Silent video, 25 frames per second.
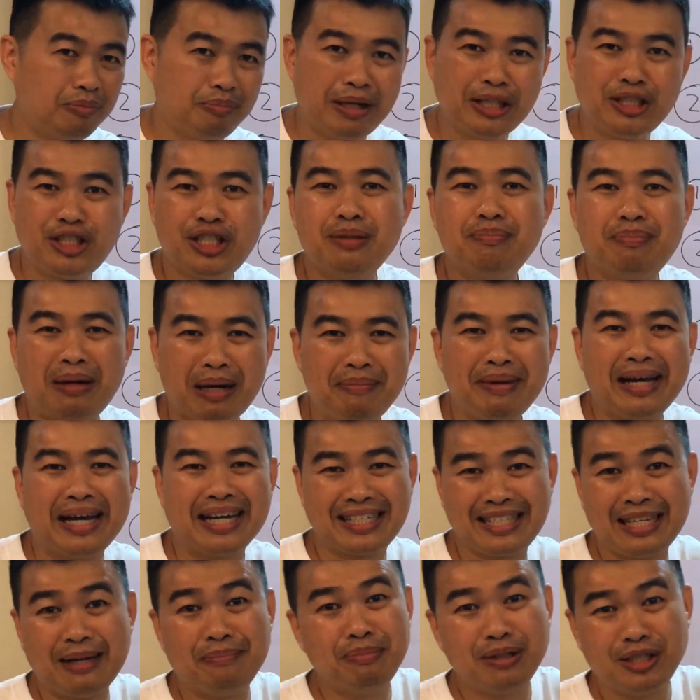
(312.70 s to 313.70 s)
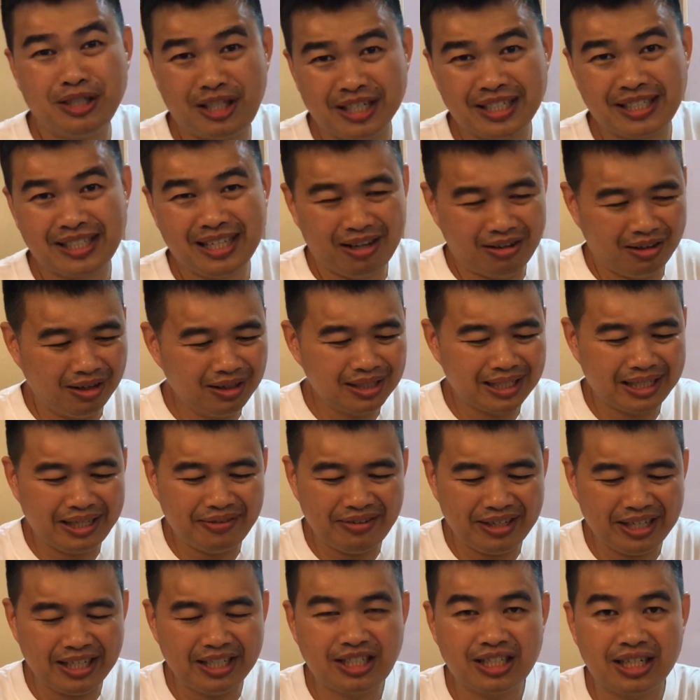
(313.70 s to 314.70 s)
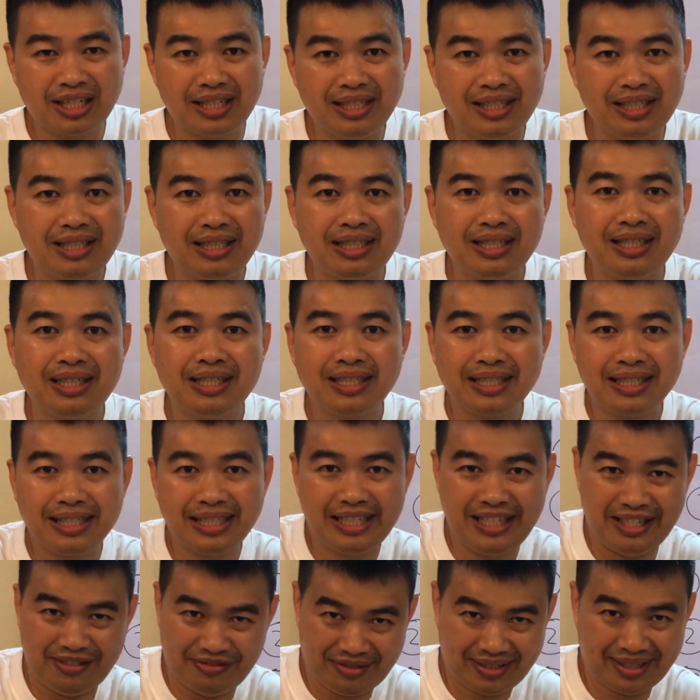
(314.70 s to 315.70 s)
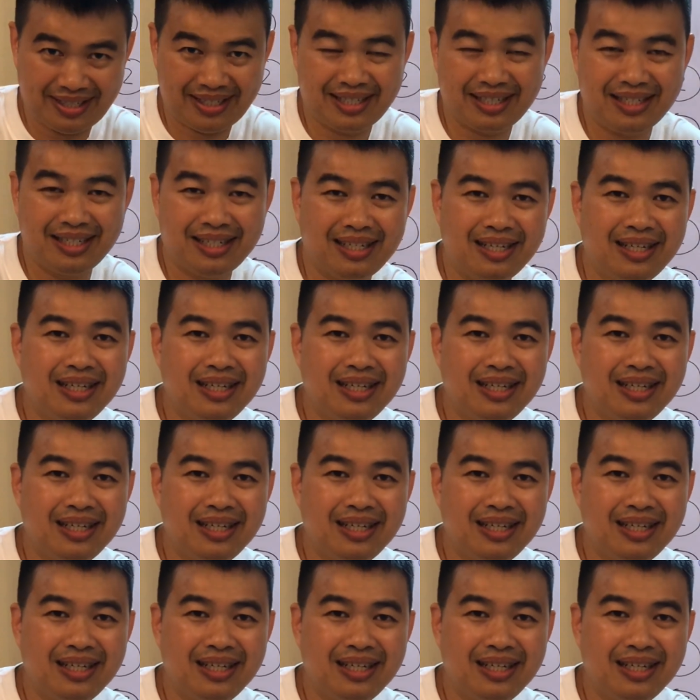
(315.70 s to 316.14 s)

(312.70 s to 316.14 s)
Mentioned by my example just now, giving each other gifts.